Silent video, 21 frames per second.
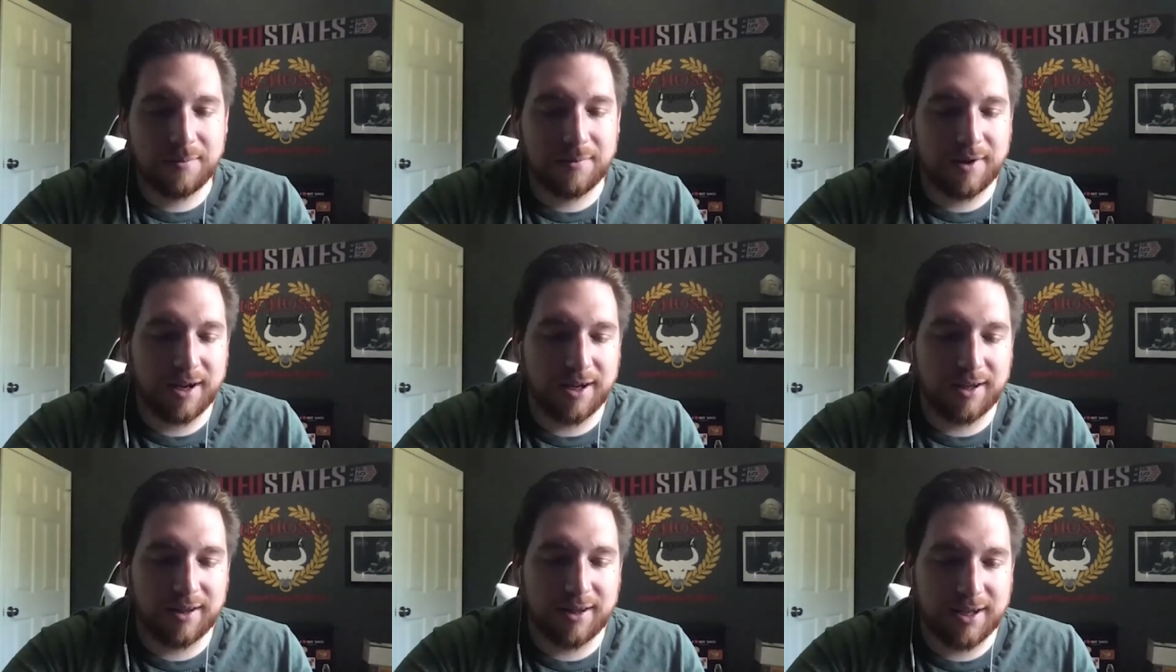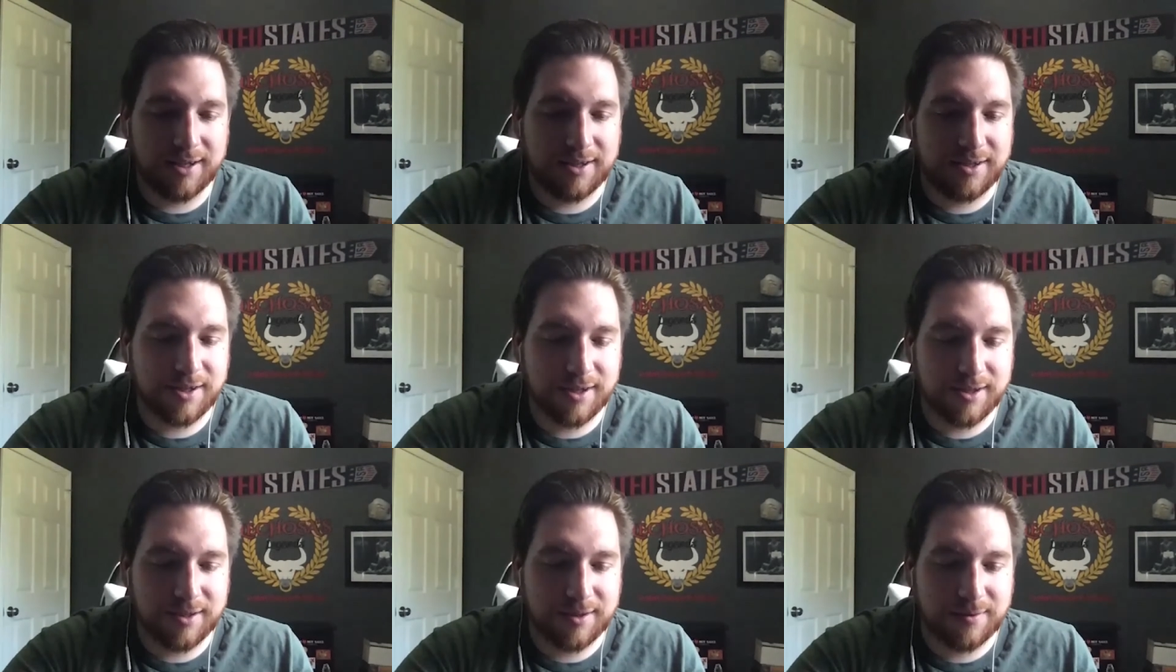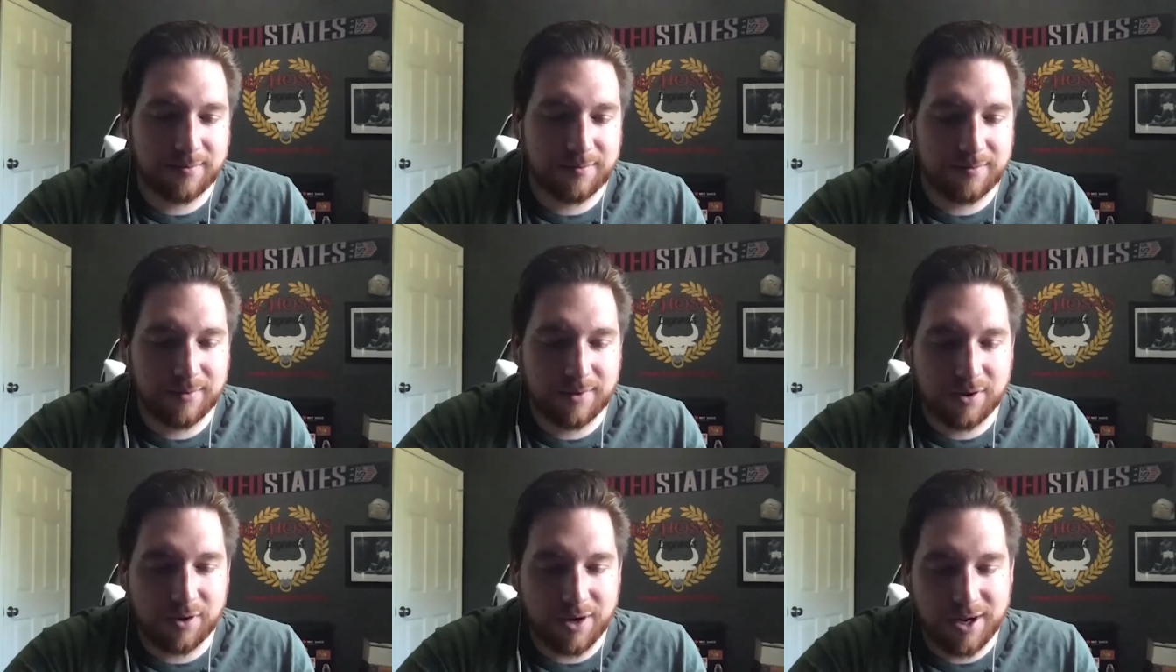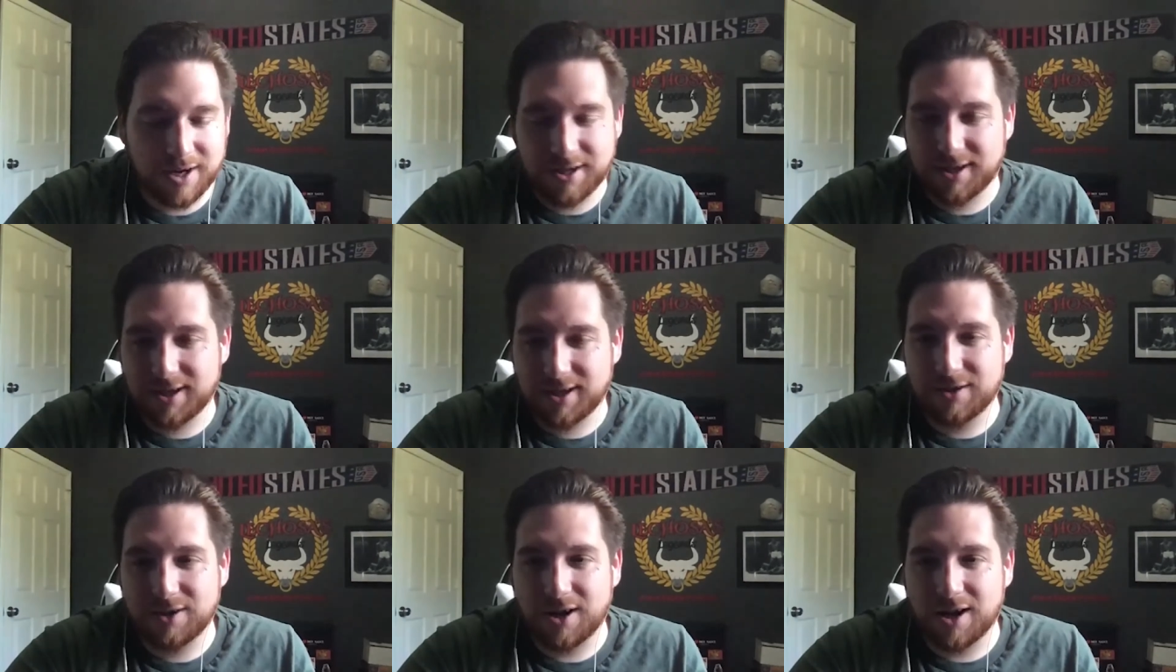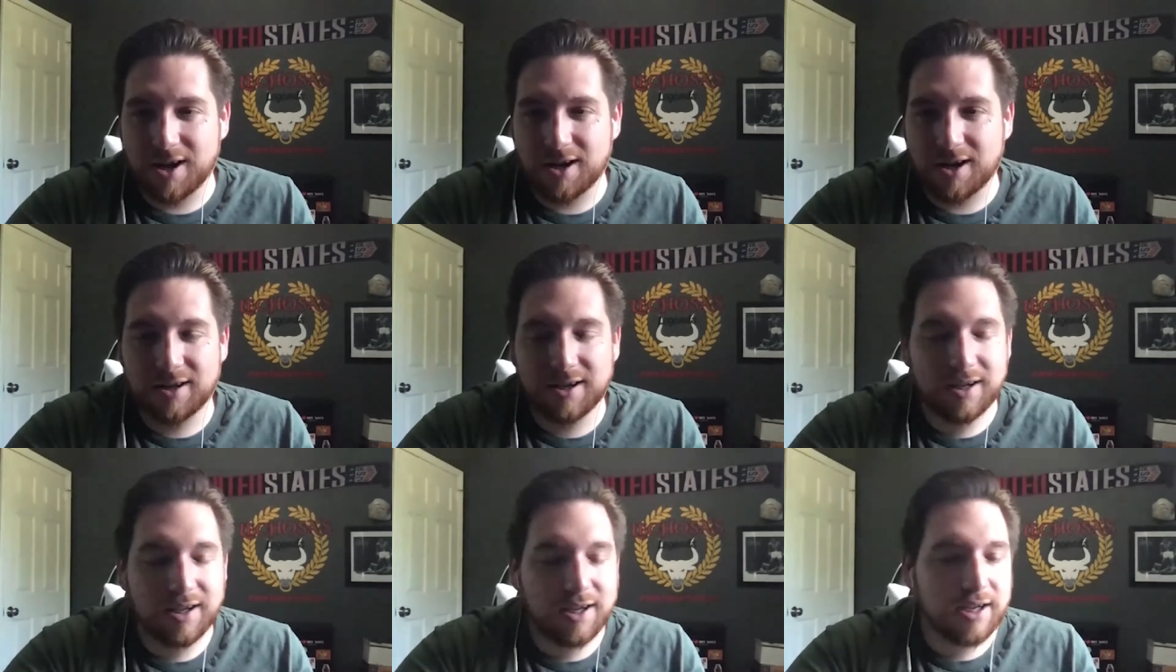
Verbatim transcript: Like that's just crazy talk.